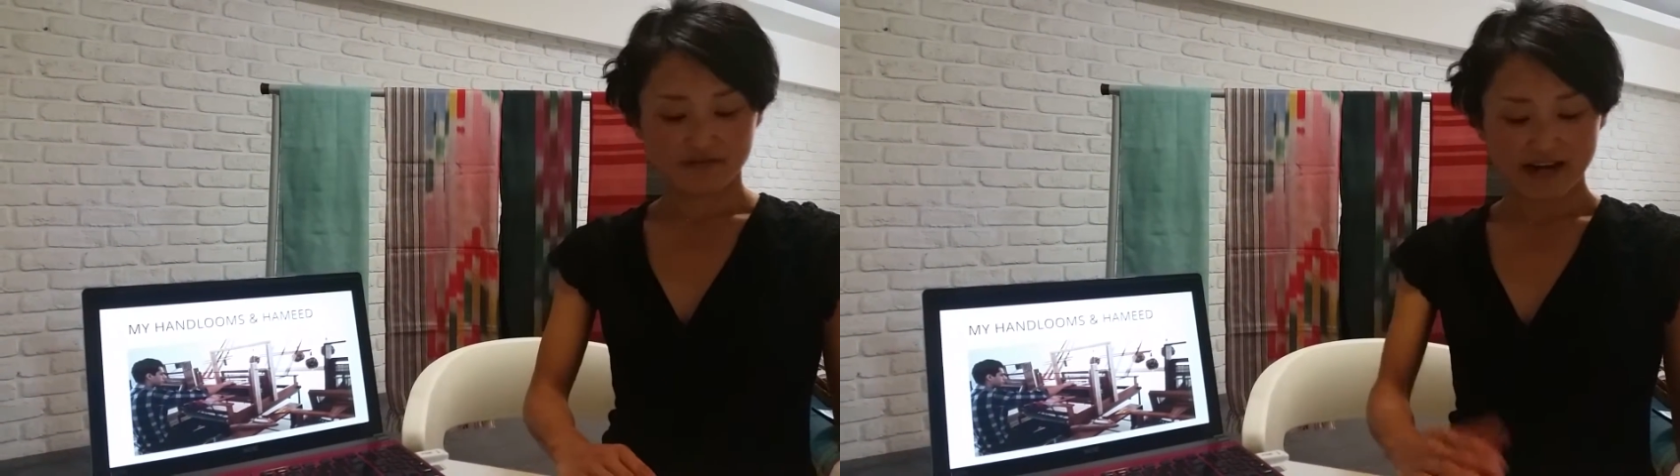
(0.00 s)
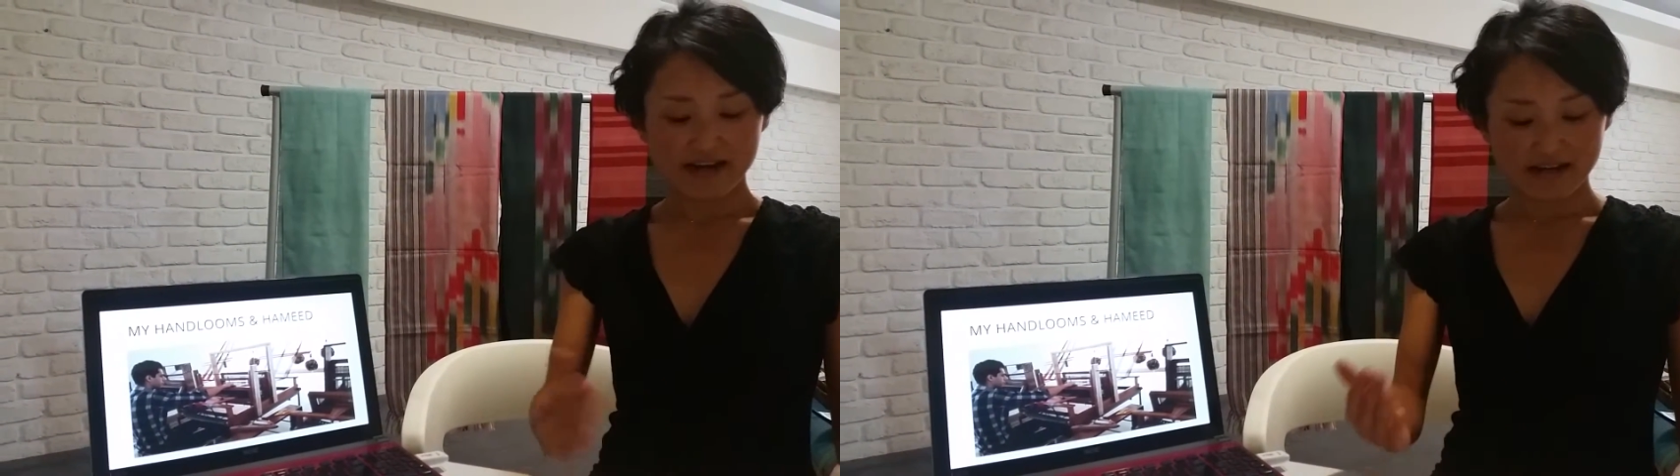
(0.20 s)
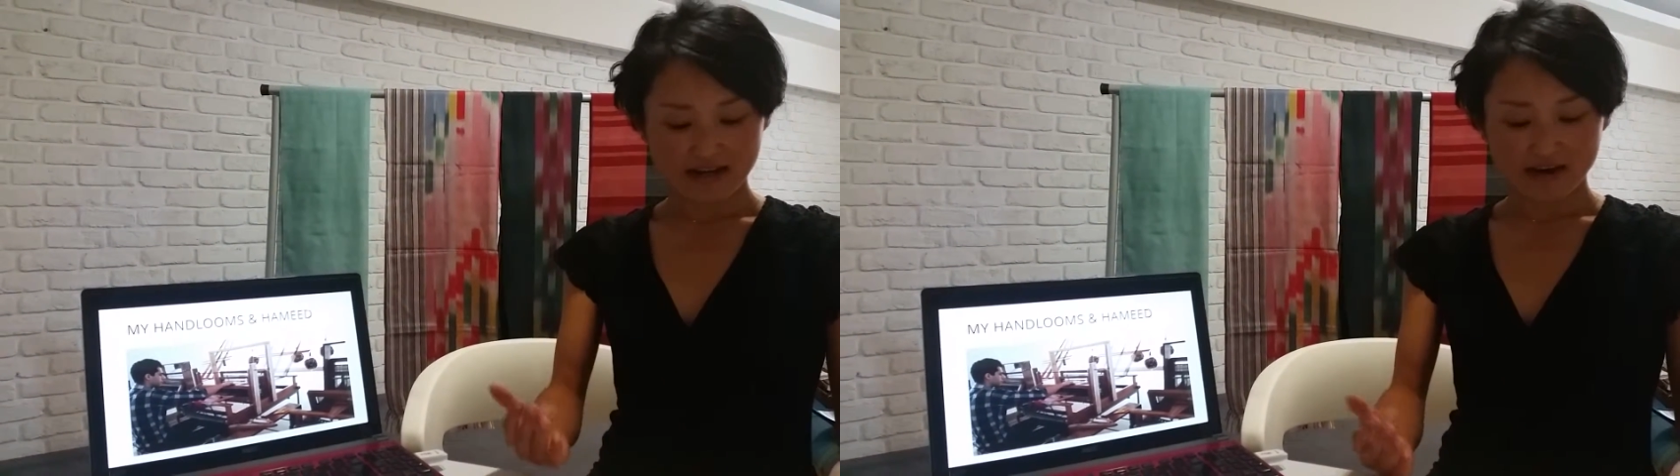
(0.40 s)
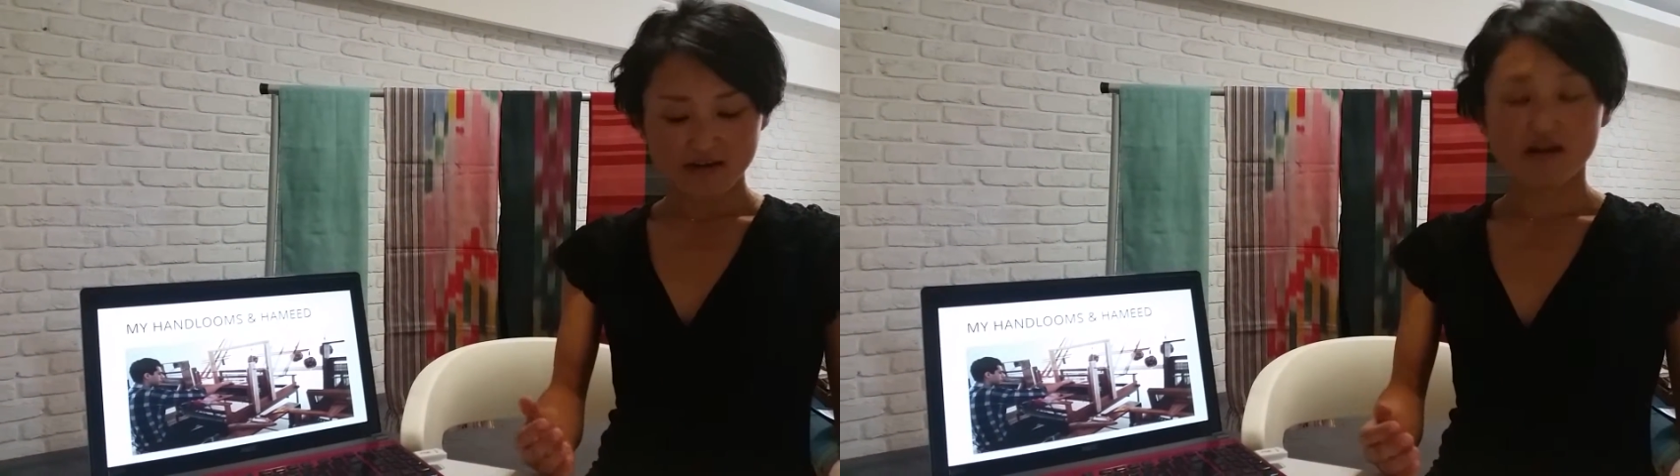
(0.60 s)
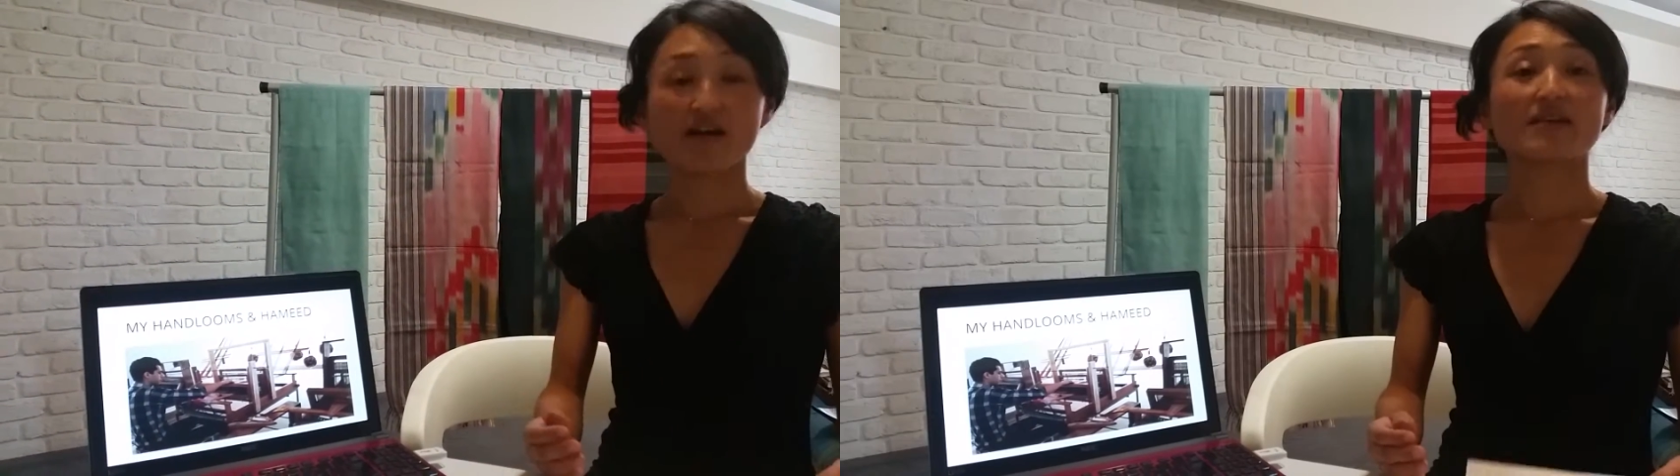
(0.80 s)
right
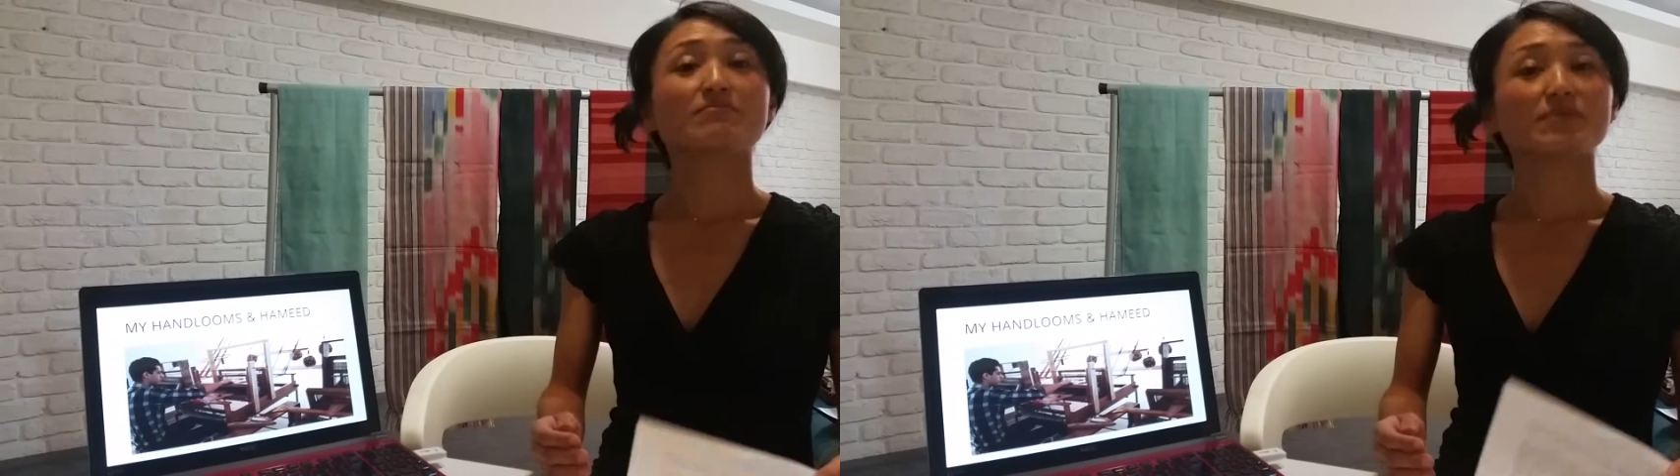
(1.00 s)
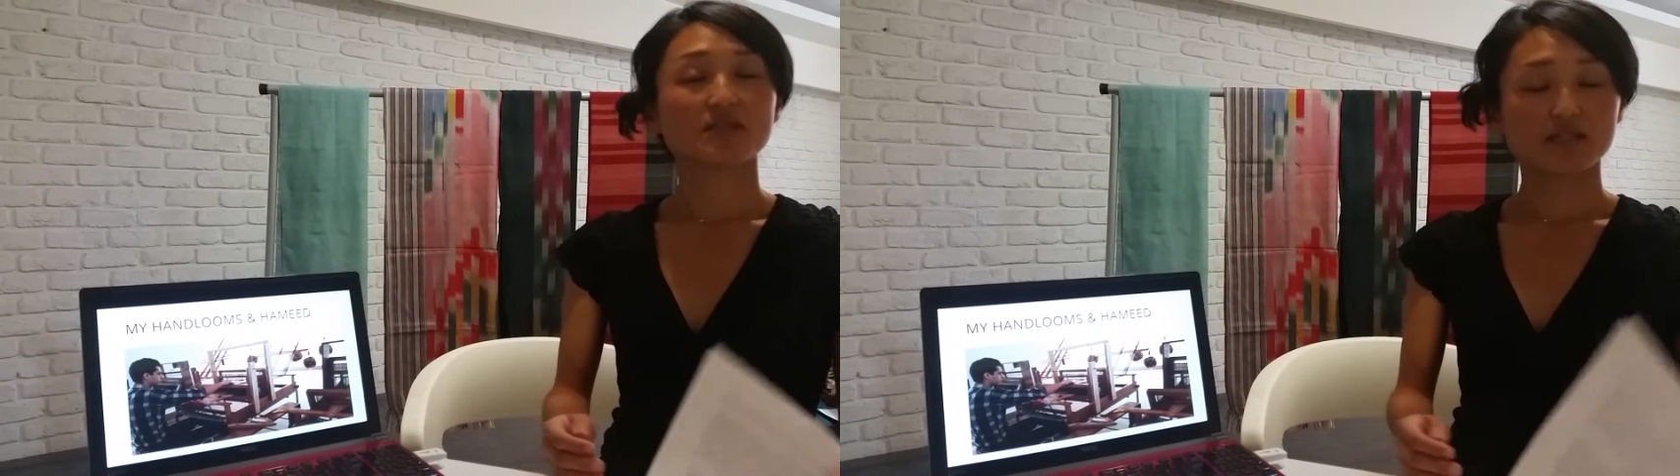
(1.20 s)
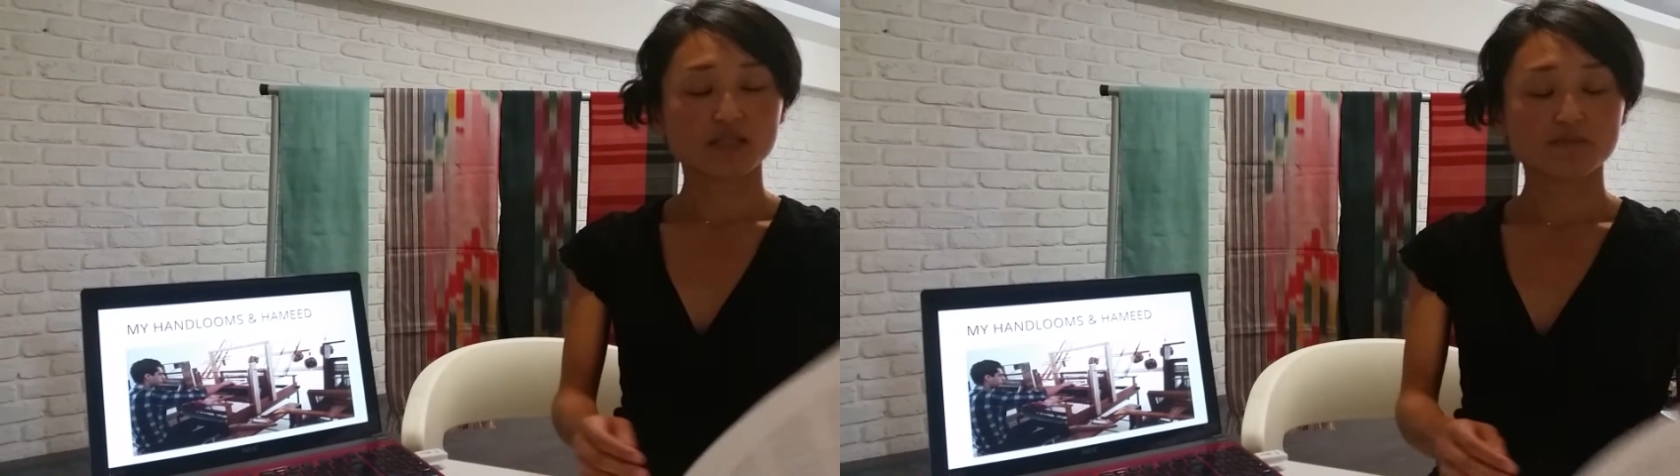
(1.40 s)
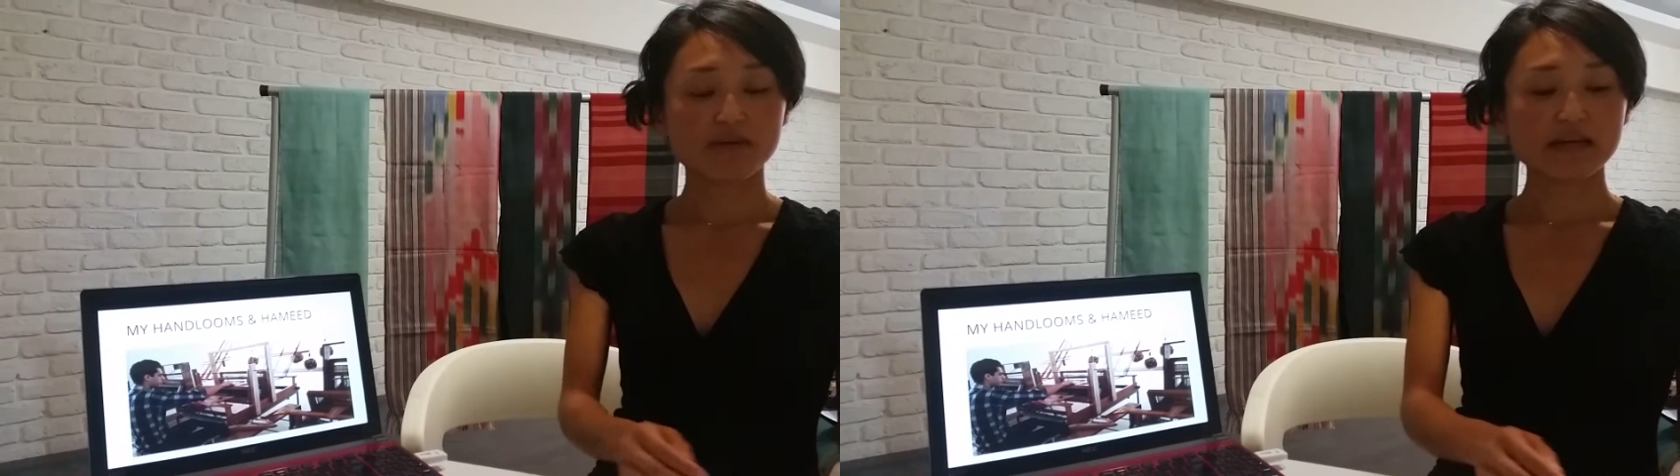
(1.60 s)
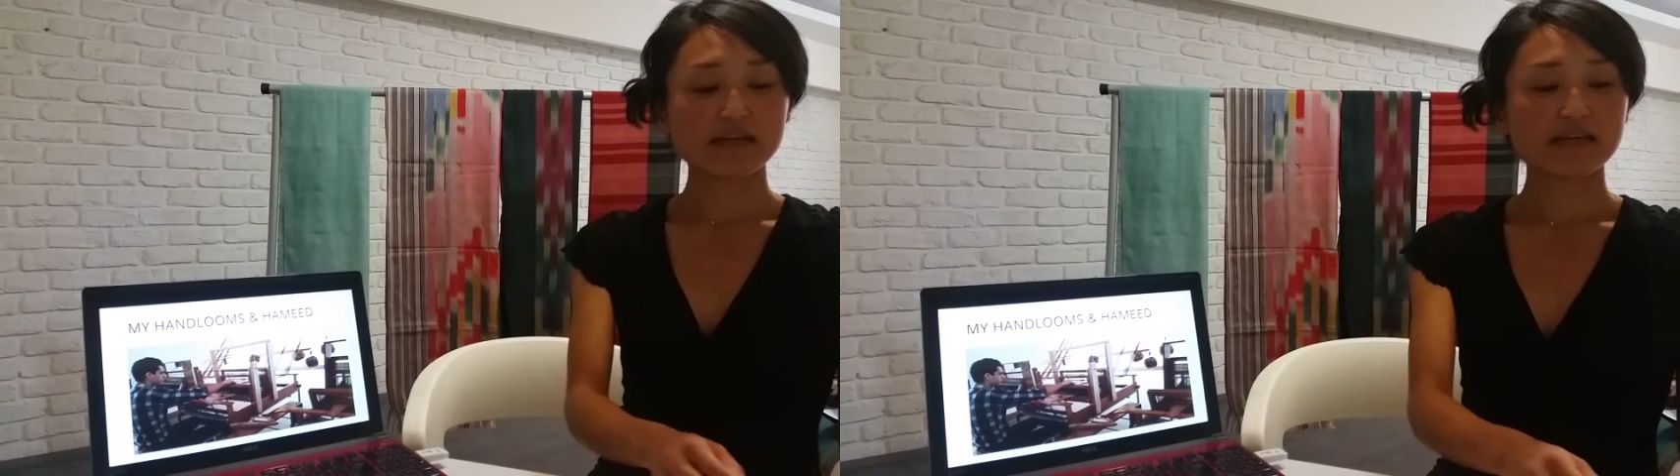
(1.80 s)
now I am
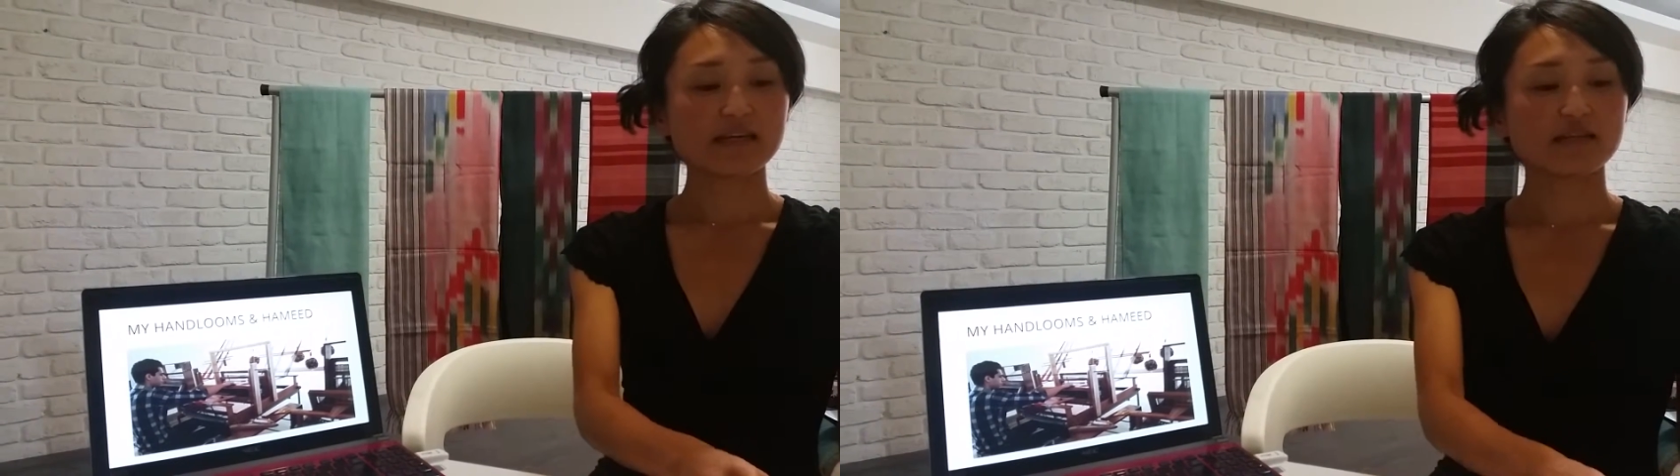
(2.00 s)
participating